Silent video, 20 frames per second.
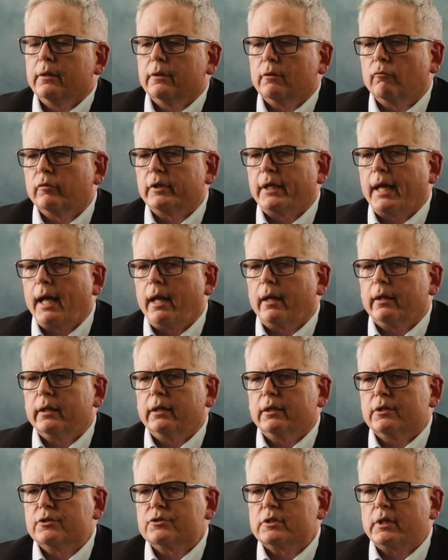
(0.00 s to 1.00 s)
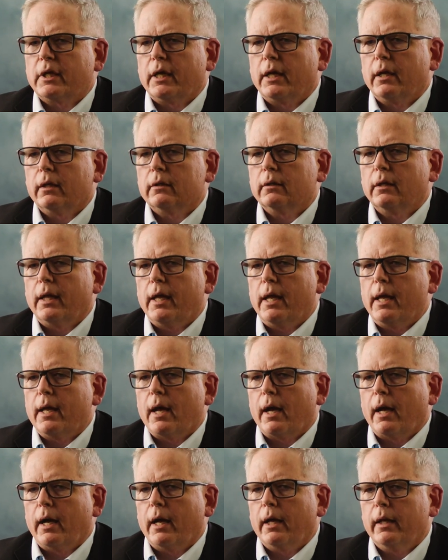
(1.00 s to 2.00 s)
The reality is that
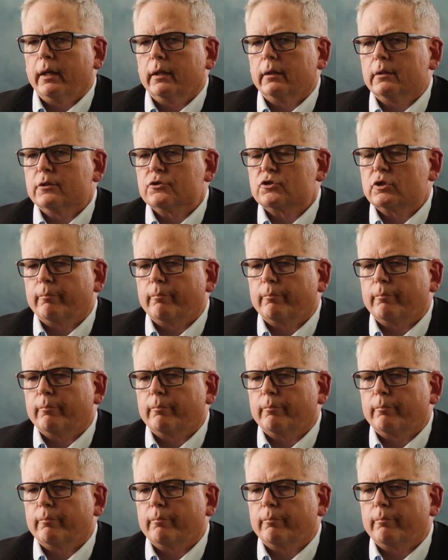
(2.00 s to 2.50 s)
AI is